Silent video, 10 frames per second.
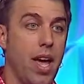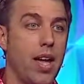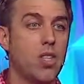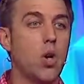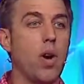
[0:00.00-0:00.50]

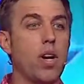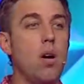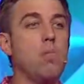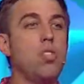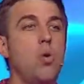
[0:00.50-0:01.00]
and so it
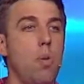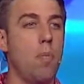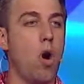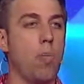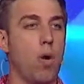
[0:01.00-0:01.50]
comes to a
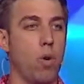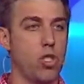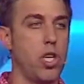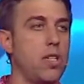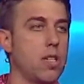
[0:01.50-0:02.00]
moment where
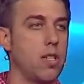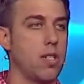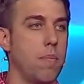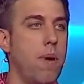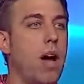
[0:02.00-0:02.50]
Jesus
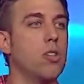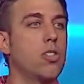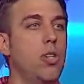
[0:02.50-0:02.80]
is about